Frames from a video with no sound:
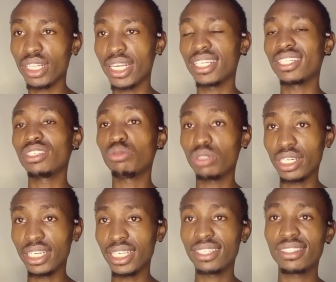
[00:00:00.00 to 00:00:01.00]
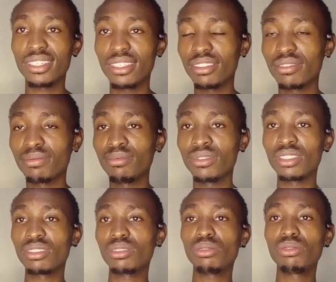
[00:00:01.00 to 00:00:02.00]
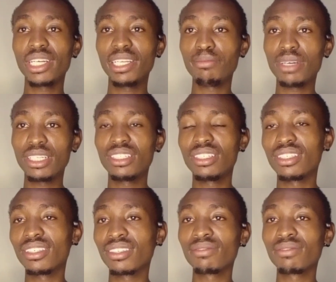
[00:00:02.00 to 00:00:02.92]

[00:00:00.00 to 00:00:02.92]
and it was an estate. So you can imagine,